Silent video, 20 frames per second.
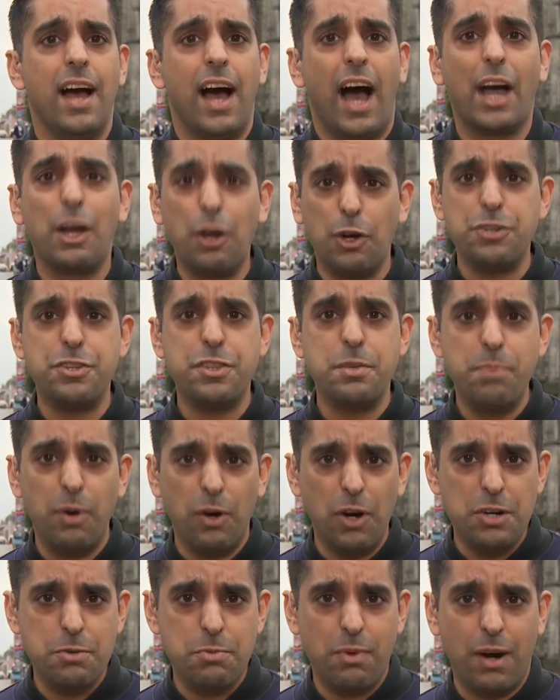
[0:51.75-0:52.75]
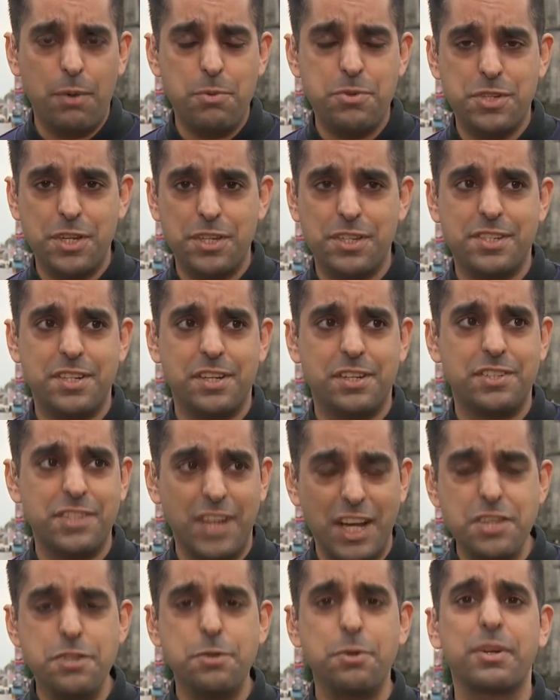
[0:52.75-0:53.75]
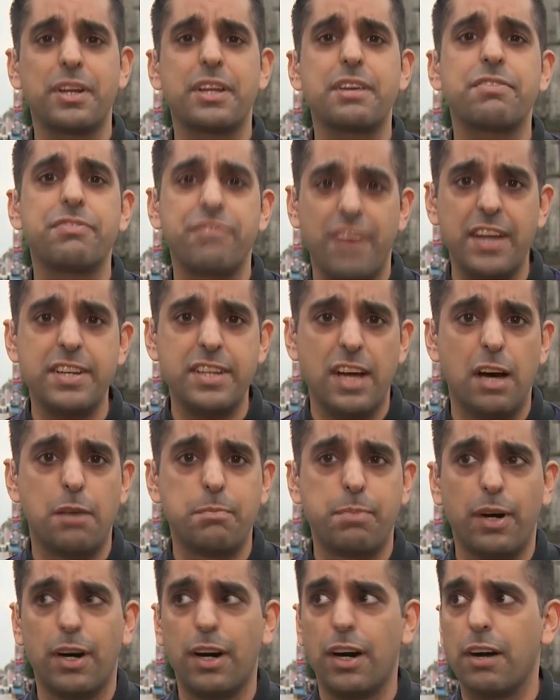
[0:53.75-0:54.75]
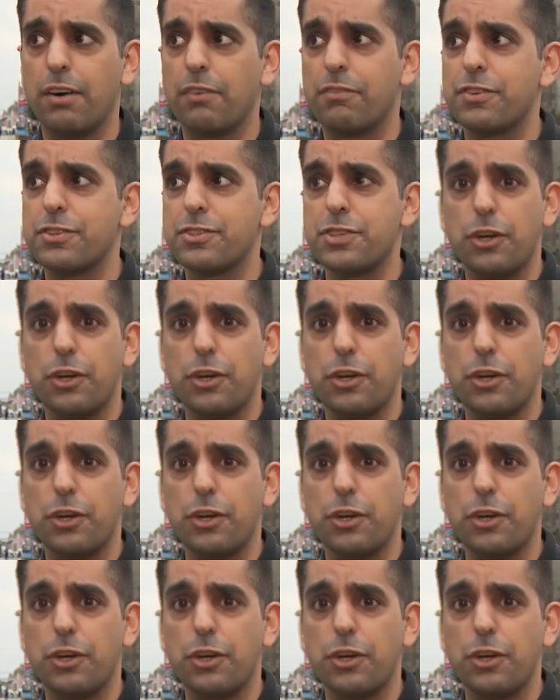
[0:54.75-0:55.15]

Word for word: I got to the point where I was just genuinely fed up of